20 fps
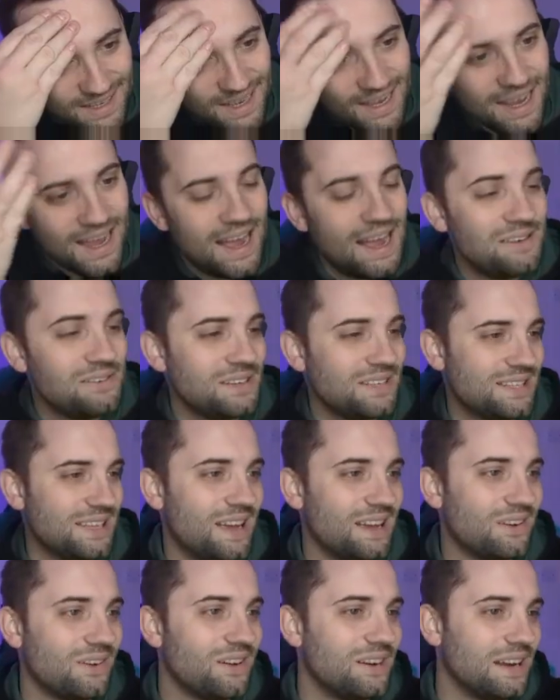How has
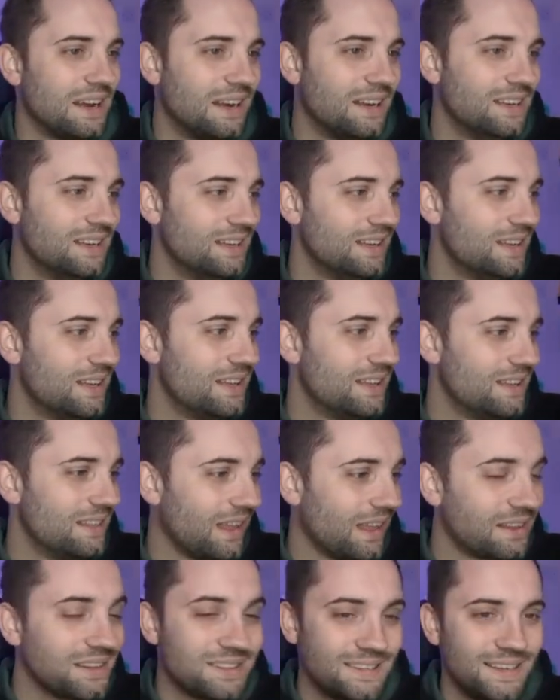that gone in?
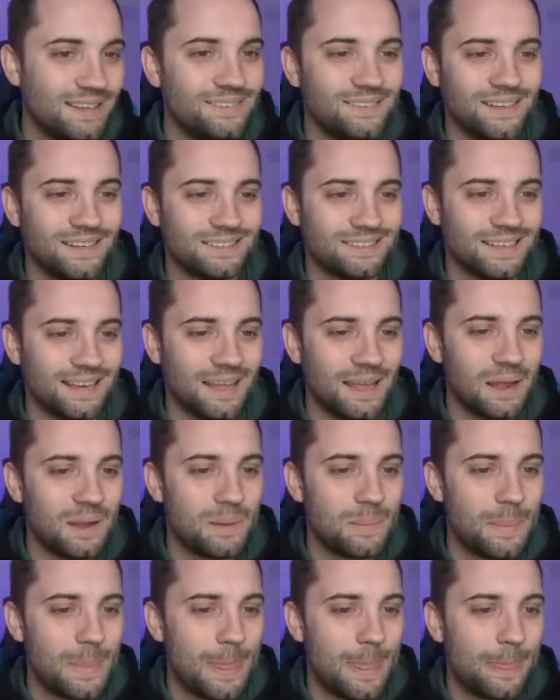Like, seriously.
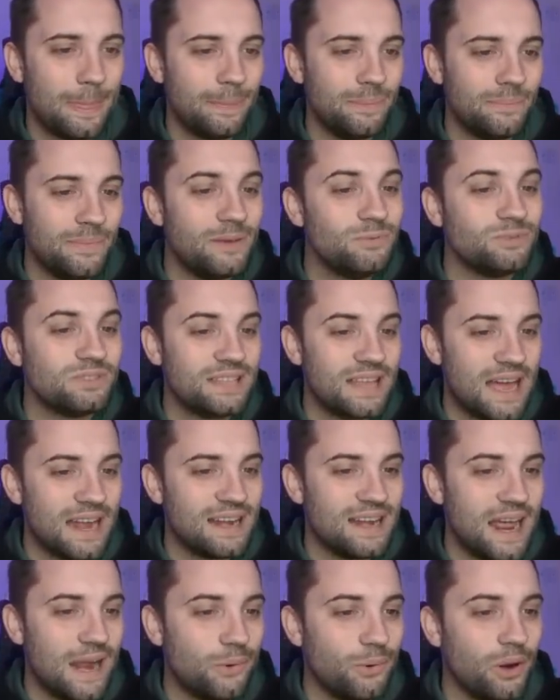That was that
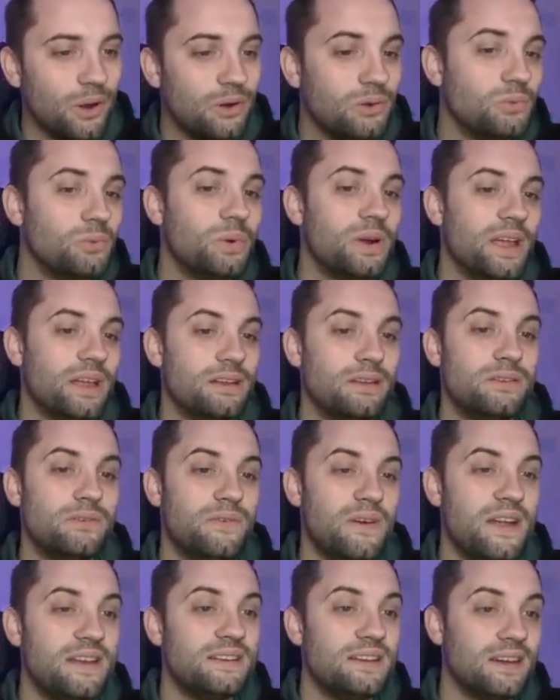narrow. We had a
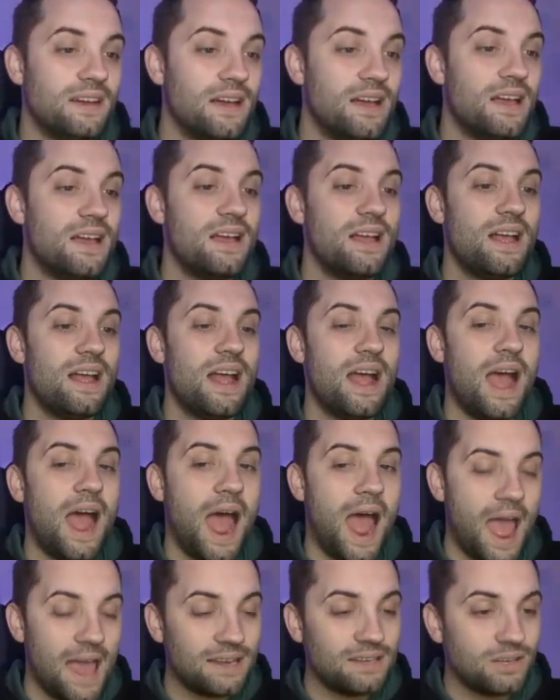defender
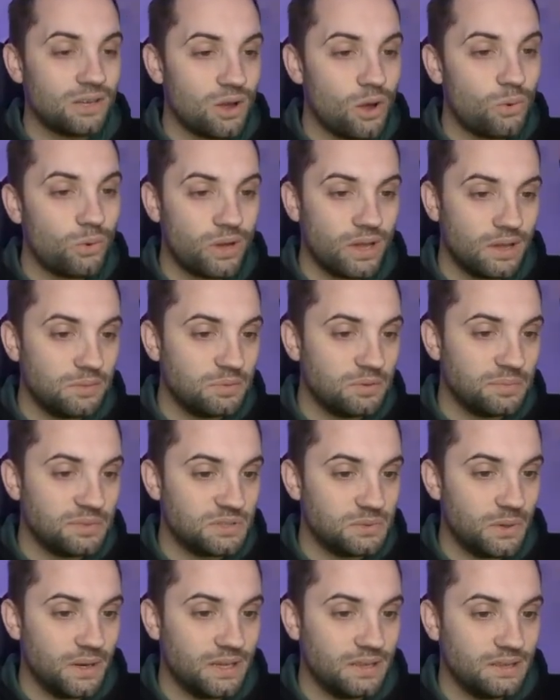and a goalkeeper
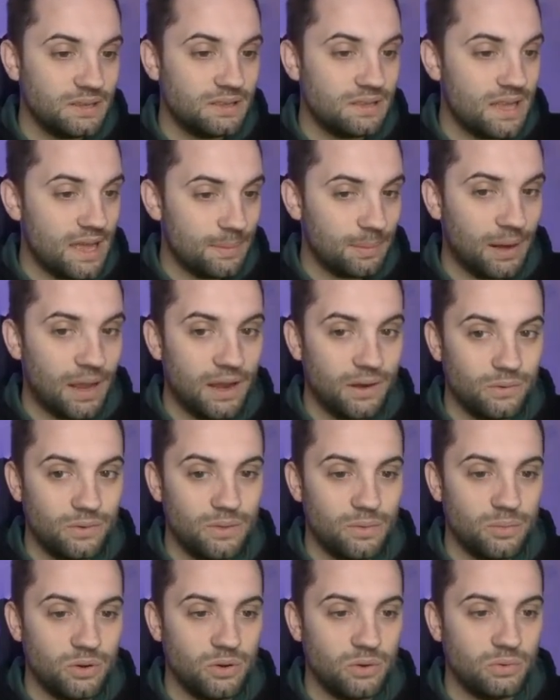between their player and the
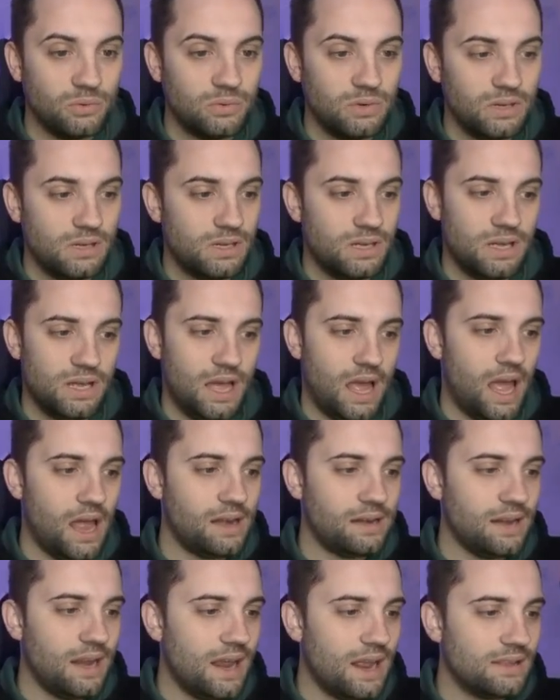ball.
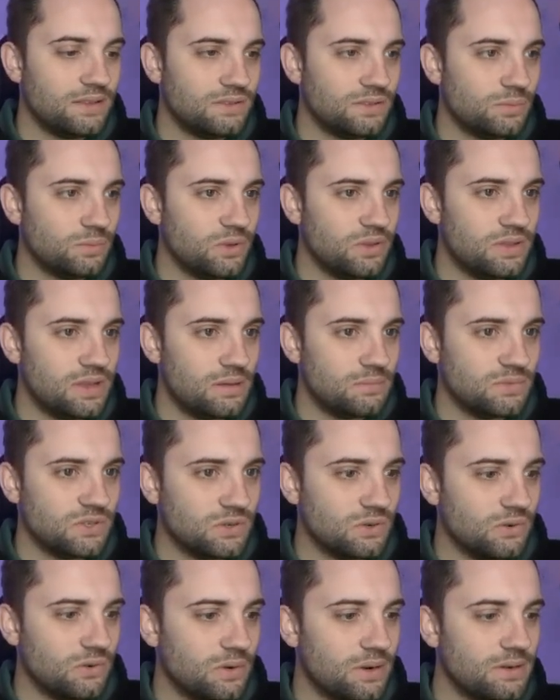And it ends up with them
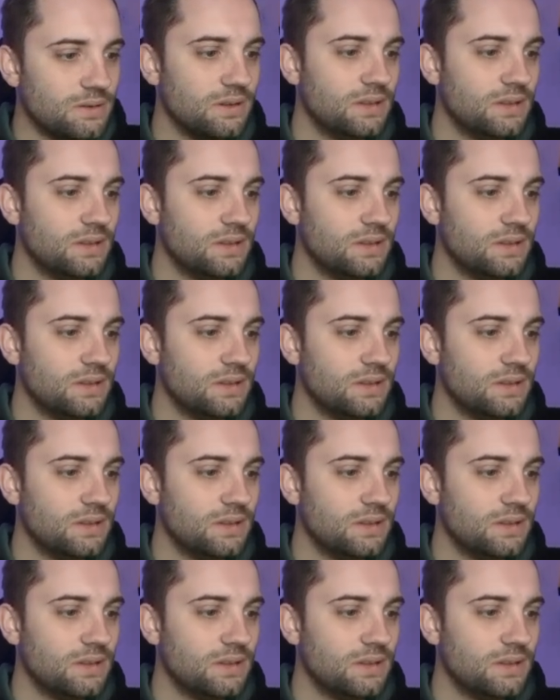scoring.